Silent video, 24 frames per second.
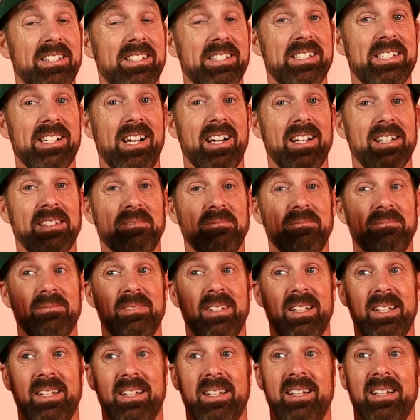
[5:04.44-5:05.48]
a good sign.
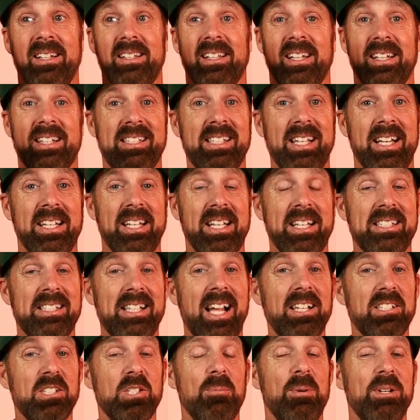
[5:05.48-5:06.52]
Like I said, it's
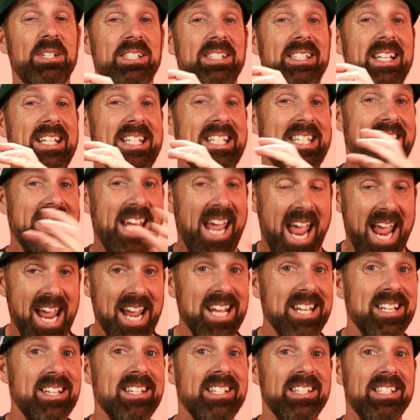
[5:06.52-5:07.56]
not so much the
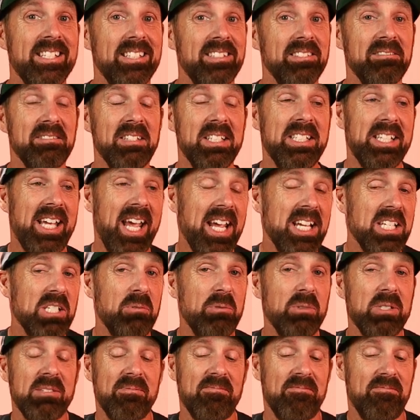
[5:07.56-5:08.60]
taste. The taste was